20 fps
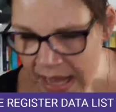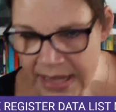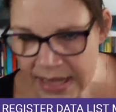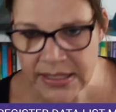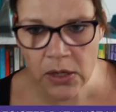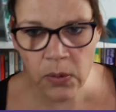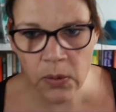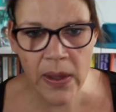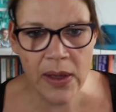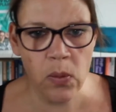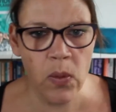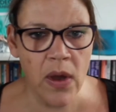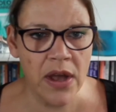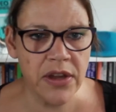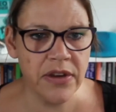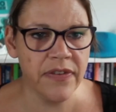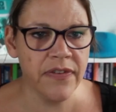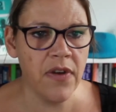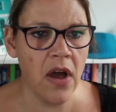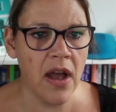a quick word
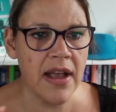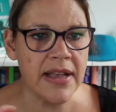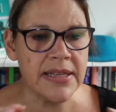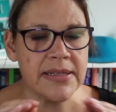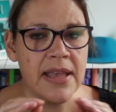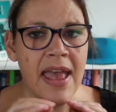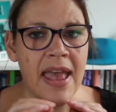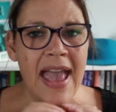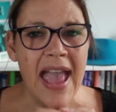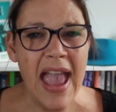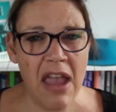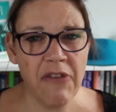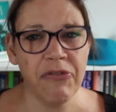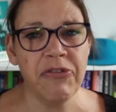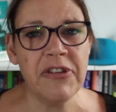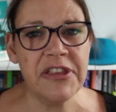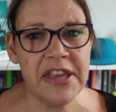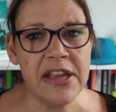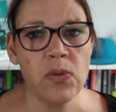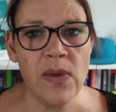of advice,
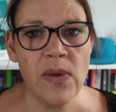everything we've